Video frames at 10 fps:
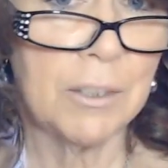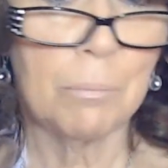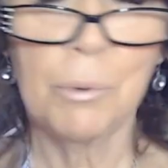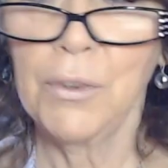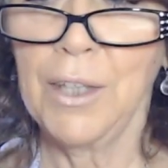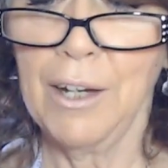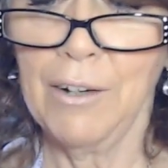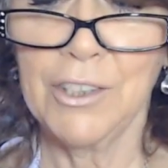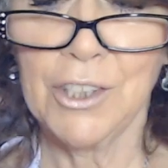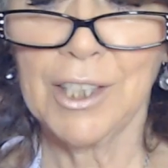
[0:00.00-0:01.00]
to put
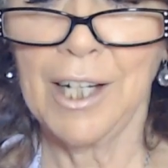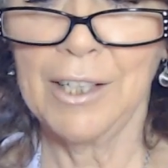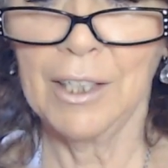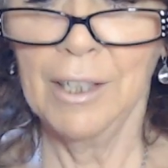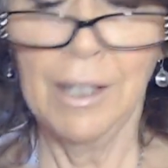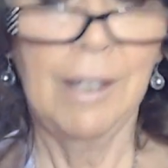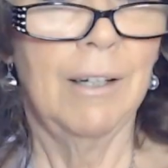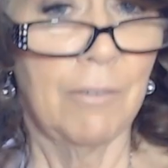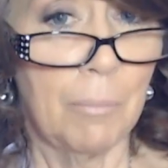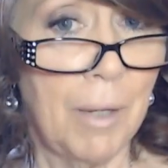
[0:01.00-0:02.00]
there and just kind of
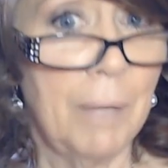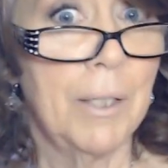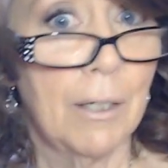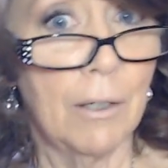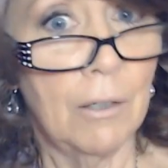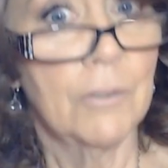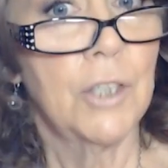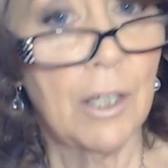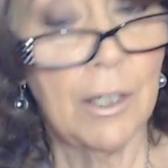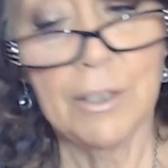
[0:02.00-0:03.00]
remind me that, oh,
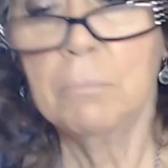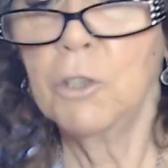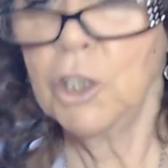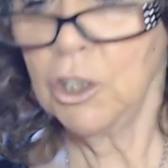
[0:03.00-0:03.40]
check on this machine,